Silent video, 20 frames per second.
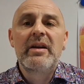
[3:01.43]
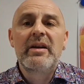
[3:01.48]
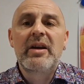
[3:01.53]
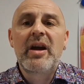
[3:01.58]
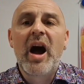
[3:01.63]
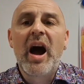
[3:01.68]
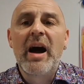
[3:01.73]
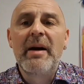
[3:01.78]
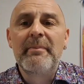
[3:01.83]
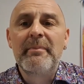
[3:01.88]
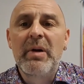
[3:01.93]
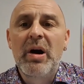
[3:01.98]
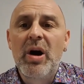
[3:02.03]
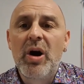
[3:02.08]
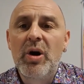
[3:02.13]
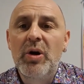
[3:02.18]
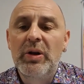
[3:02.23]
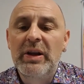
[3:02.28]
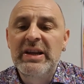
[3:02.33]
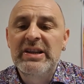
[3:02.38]
Come,
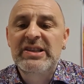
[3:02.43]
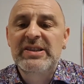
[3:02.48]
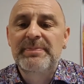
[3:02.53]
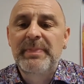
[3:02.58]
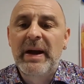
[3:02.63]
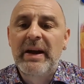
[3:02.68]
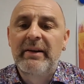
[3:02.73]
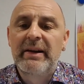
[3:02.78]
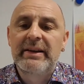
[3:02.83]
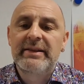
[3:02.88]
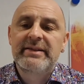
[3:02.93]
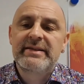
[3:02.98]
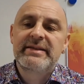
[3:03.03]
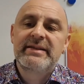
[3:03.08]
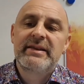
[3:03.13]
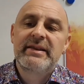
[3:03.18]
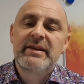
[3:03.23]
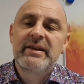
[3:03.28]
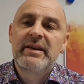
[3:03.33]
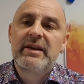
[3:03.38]
Holy Spirit,
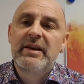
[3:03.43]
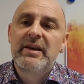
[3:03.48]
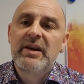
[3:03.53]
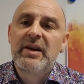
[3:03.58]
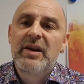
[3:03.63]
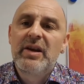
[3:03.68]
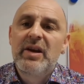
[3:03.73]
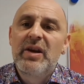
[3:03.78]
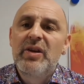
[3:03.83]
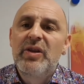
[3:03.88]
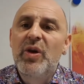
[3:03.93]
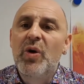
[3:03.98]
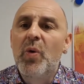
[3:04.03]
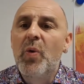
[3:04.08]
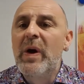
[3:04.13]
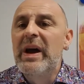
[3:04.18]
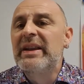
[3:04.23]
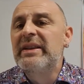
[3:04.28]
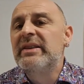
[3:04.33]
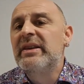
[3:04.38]
the
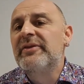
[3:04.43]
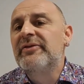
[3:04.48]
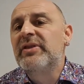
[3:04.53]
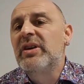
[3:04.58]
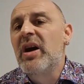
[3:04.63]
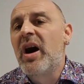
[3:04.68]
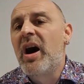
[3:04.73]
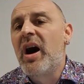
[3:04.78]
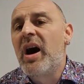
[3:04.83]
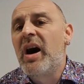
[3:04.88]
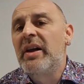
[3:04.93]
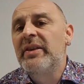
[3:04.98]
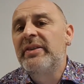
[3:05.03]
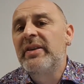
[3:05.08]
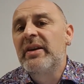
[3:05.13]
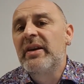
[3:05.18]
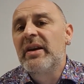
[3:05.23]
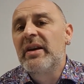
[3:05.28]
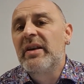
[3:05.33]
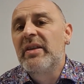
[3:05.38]
wind of God,
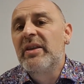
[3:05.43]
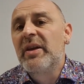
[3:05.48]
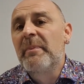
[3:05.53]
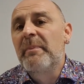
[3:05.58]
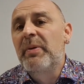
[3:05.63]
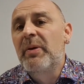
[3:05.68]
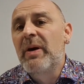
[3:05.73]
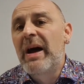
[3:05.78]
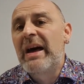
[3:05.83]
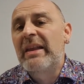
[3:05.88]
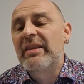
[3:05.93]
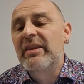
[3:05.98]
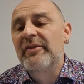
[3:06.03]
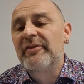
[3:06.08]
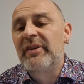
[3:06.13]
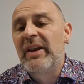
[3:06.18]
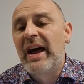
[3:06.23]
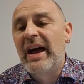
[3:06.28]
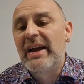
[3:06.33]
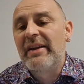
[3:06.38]
the breath of
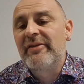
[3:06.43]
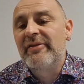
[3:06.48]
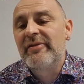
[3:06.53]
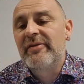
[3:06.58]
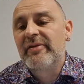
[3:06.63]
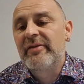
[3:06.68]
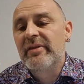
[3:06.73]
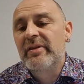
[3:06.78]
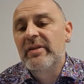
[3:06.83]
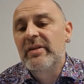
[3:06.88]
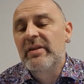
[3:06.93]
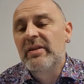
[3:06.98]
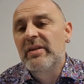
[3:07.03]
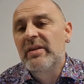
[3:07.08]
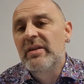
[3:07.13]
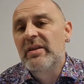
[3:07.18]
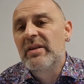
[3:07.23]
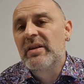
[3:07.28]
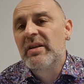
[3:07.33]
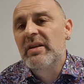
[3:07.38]
life.
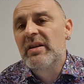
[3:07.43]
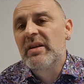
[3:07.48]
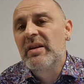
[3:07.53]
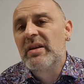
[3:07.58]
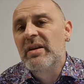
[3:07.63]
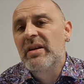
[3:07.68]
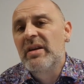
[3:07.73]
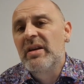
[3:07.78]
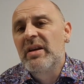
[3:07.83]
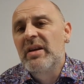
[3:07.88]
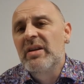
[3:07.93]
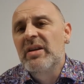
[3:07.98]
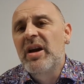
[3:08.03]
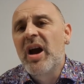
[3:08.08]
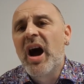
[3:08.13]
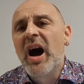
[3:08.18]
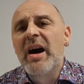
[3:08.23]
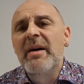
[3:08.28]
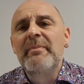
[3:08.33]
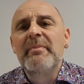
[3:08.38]

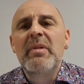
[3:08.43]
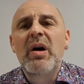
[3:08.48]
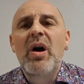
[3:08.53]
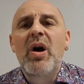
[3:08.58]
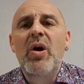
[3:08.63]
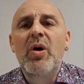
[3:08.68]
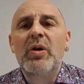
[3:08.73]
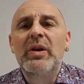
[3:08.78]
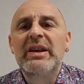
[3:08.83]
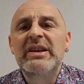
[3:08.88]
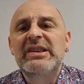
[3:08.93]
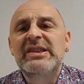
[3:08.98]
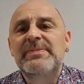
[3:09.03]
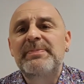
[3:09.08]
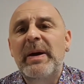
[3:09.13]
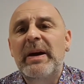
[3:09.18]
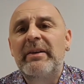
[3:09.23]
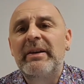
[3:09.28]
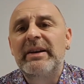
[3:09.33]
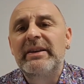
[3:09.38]
Come, Holy
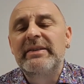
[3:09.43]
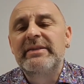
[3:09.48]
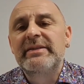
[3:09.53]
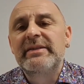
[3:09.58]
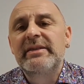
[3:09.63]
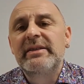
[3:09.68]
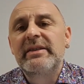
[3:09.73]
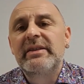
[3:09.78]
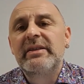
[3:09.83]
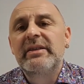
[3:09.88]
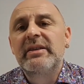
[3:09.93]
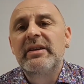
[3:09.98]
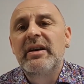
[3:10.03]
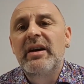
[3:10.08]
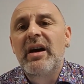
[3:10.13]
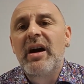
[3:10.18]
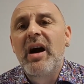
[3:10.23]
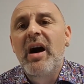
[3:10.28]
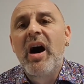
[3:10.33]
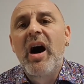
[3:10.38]
Spirit,
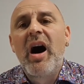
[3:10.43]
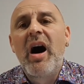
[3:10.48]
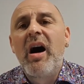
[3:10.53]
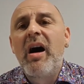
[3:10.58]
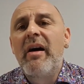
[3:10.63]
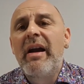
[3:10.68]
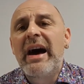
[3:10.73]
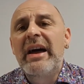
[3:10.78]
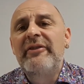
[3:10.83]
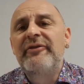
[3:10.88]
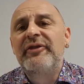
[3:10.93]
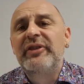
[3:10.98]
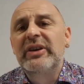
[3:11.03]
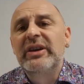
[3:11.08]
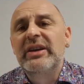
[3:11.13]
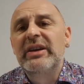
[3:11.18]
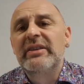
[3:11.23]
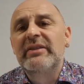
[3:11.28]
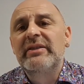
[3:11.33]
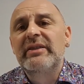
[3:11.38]
our
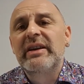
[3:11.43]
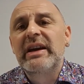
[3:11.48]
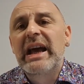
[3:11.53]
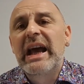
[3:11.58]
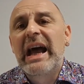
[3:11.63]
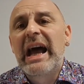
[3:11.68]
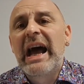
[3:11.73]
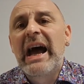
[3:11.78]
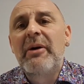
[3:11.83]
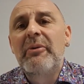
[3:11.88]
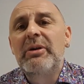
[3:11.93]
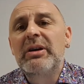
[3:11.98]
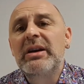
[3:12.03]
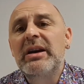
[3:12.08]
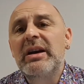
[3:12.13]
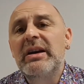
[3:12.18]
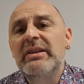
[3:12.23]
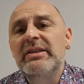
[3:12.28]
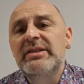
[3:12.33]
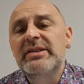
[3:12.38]
advocate, our
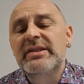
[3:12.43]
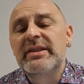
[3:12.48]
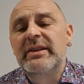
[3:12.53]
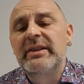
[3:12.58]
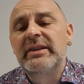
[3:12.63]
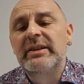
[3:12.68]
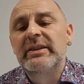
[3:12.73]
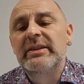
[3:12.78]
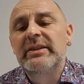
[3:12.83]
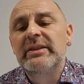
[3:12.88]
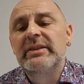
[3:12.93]
counselor.